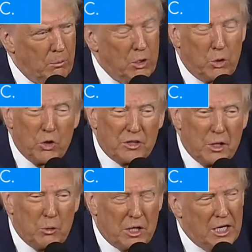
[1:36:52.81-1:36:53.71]
we thought
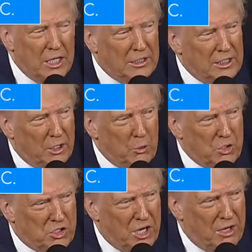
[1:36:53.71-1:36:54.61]
they were gone and they were
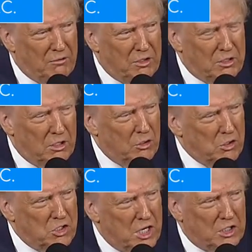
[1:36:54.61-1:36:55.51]
saved. So
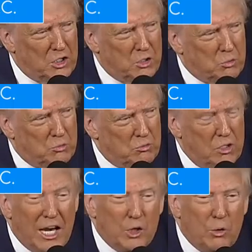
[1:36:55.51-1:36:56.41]
those doctors
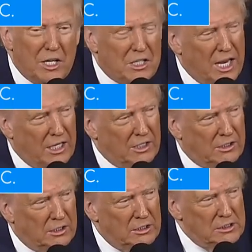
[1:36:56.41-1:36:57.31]
had great talent.